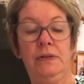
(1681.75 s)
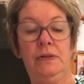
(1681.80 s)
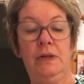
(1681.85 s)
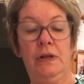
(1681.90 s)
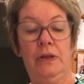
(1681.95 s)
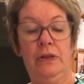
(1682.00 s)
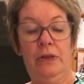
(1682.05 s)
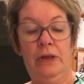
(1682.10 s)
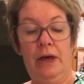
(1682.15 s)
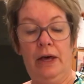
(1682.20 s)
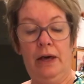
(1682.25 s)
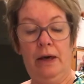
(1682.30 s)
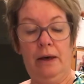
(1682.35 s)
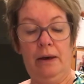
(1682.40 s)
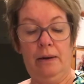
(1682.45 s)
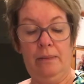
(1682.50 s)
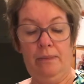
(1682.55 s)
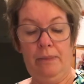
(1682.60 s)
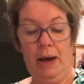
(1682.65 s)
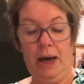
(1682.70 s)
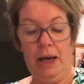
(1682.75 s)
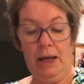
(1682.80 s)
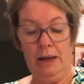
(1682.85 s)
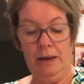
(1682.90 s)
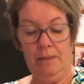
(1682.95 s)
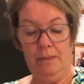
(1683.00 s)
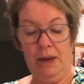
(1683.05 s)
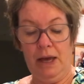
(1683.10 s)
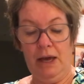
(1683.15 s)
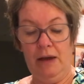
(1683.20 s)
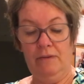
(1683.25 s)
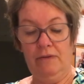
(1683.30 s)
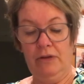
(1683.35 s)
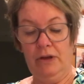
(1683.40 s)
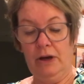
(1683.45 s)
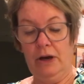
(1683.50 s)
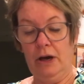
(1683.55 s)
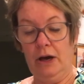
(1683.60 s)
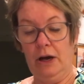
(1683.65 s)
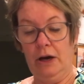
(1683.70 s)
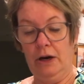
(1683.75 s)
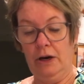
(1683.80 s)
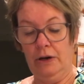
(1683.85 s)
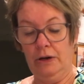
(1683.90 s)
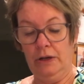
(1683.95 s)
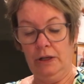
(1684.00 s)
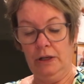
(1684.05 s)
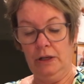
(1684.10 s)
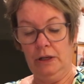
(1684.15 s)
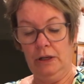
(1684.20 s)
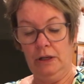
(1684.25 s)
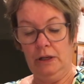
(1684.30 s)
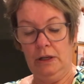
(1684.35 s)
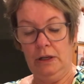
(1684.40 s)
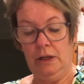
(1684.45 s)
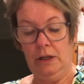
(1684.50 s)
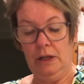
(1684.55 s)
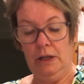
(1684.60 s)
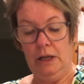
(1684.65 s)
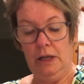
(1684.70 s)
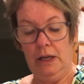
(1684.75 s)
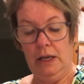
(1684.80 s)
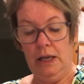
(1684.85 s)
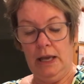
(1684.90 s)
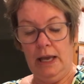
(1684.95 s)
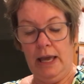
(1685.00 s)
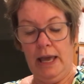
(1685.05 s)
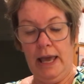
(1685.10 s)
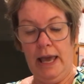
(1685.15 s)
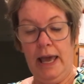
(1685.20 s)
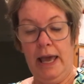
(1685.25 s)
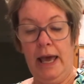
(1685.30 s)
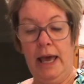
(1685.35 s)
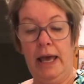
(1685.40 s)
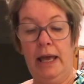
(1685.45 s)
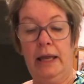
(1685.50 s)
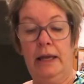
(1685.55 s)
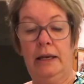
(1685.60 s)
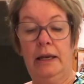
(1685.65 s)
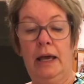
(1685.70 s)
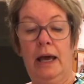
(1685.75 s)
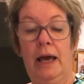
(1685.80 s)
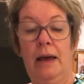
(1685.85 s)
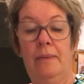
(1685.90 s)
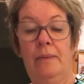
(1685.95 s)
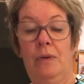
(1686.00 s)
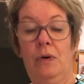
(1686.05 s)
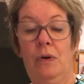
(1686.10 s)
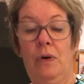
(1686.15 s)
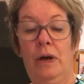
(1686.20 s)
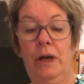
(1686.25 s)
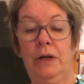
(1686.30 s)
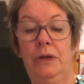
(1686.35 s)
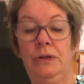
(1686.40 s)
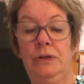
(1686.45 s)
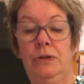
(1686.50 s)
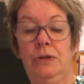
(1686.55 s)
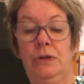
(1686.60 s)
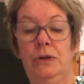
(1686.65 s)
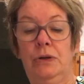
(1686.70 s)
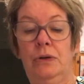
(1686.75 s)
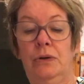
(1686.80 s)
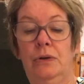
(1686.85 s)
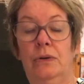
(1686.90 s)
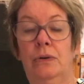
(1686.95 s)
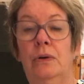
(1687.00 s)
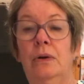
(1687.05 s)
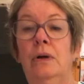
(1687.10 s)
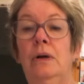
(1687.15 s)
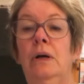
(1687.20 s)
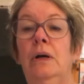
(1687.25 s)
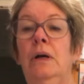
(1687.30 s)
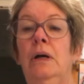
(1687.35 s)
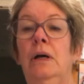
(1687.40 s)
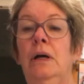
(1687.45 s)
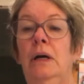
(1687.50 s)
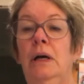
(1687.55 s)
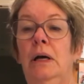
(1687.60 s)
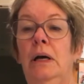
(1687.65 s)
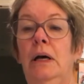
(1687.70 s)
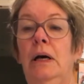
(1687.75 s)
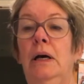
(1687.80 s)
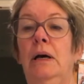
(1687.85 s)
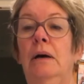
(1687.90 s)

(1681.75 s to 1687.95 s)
across the bottom of the card, and I'm going to